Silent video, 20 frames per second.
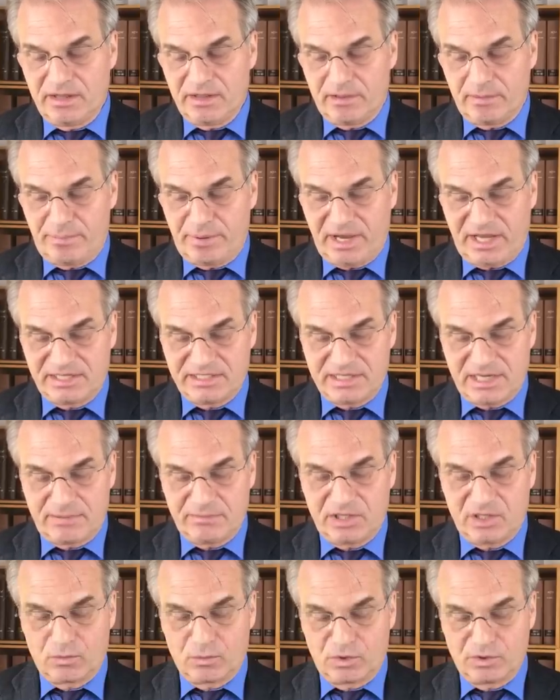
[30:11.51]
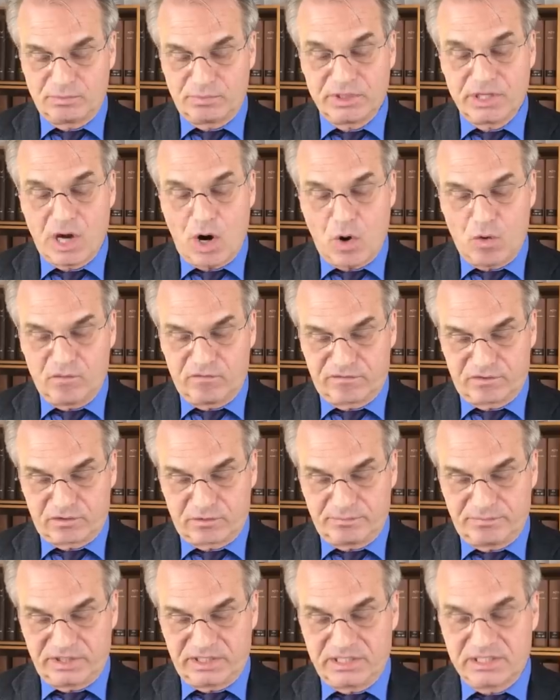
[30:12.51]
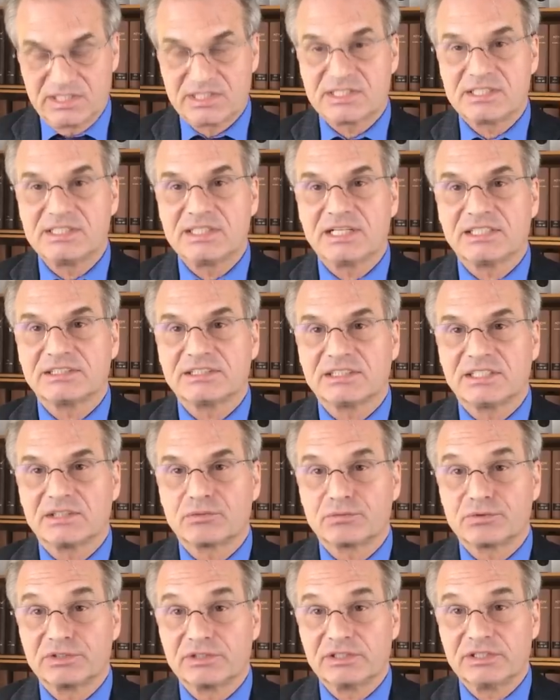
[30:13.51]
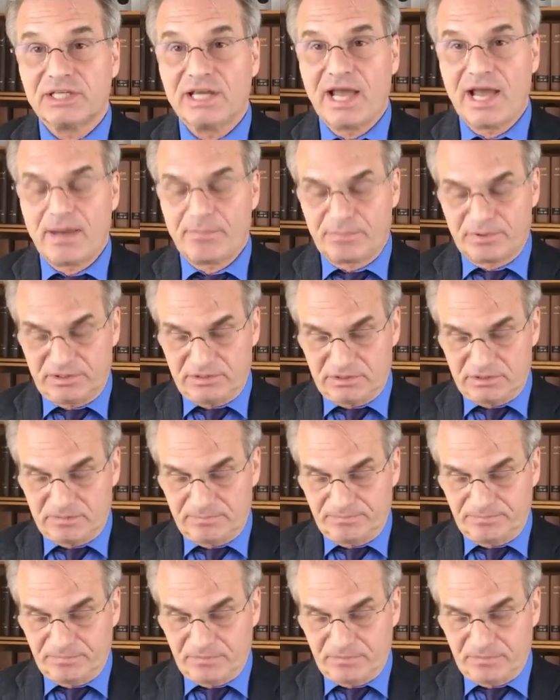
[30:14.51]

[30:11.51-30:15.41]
the pandemic would be over because nothing really happened.